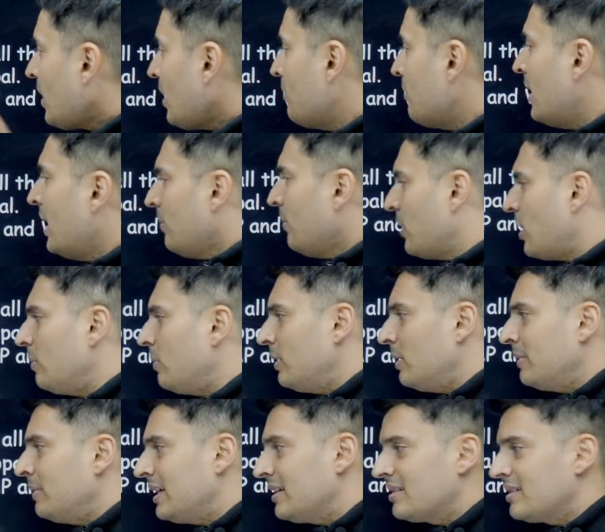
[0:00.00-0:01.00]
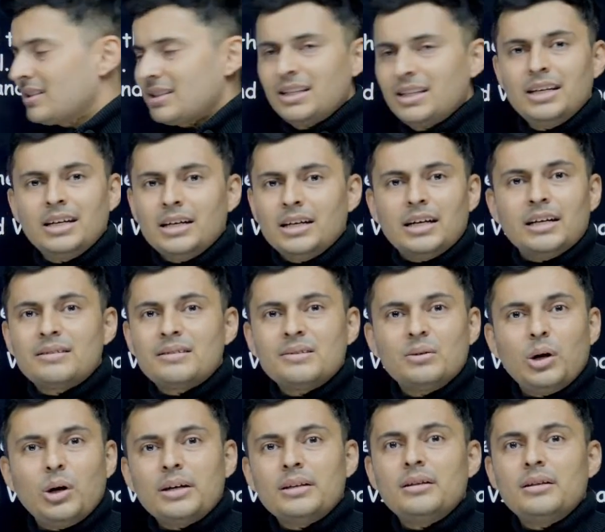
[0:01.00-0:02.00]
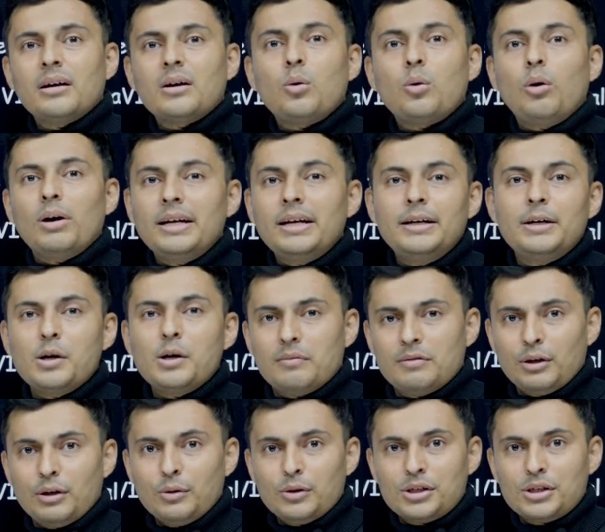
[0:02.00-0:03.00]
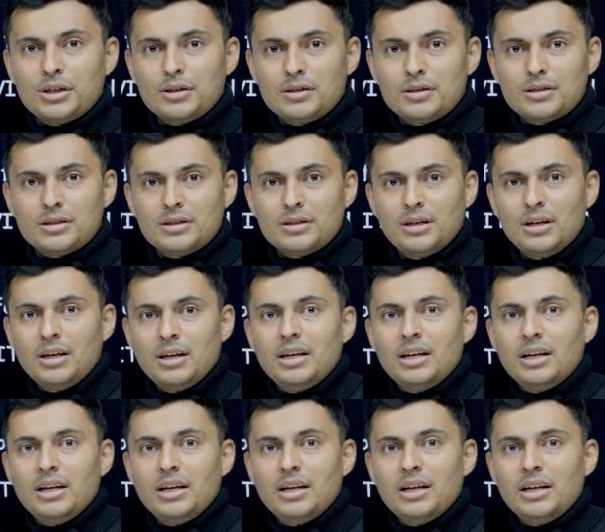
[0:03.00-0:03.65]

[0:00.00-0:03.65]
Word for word: Main problem is it's not the quality of the questions,